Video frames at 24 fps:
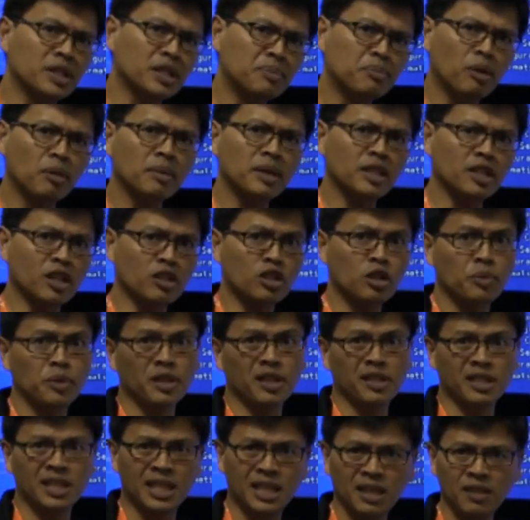The problem is actually with
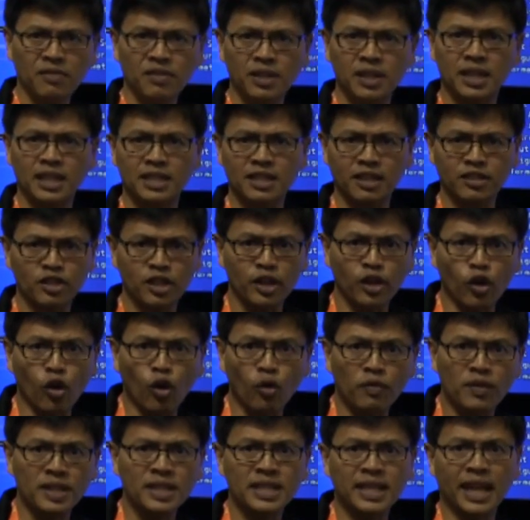the TV that's actually
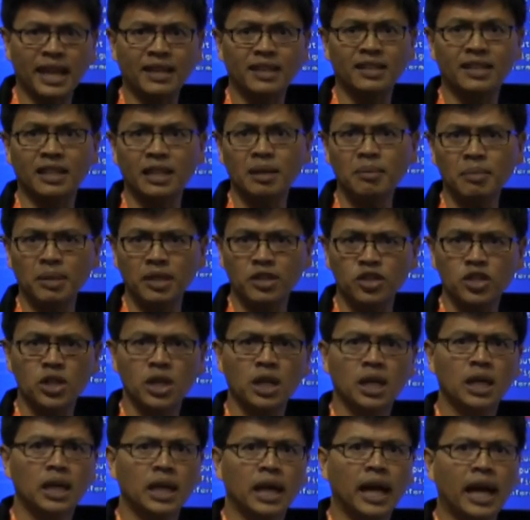overscanning the image,
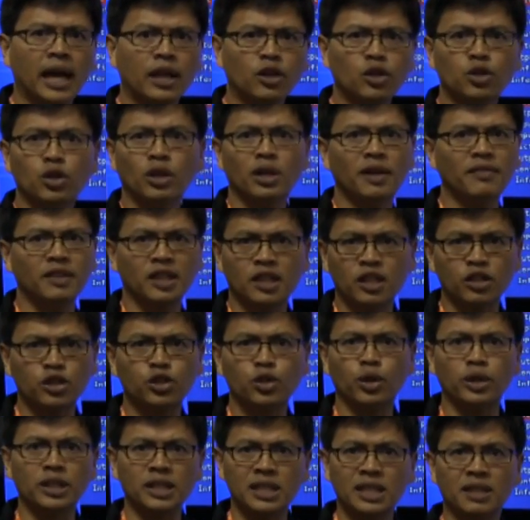and you don't have the
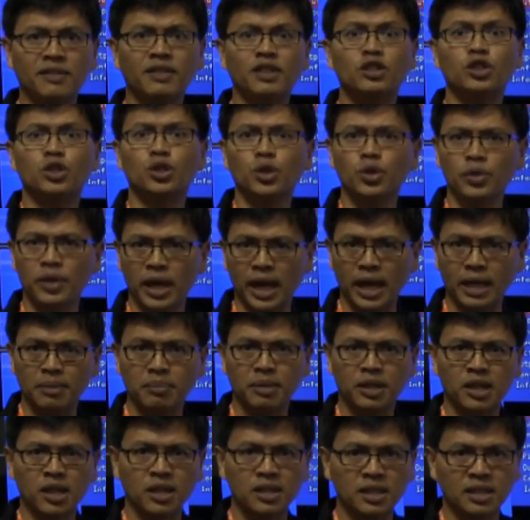control of the TV to do that
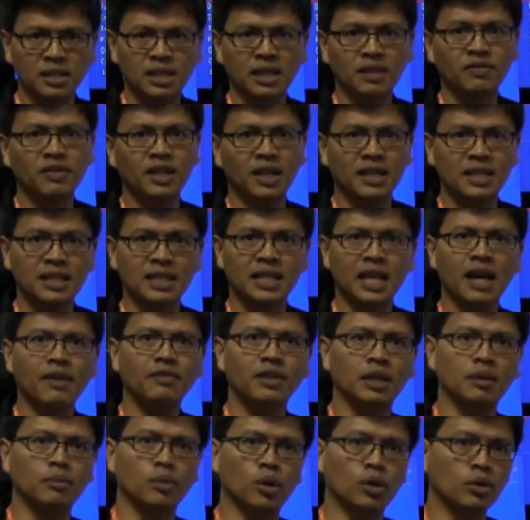because the TV doesn't have
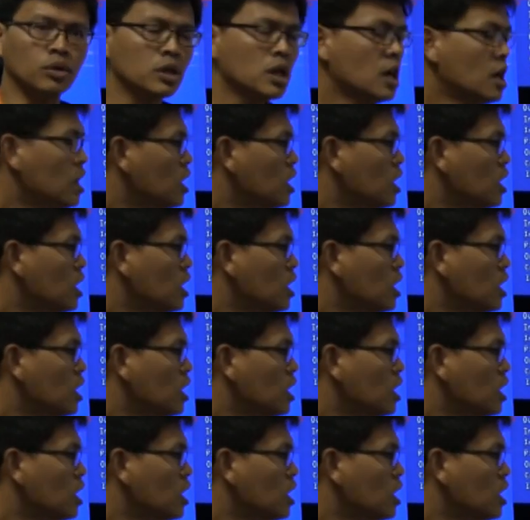that mode.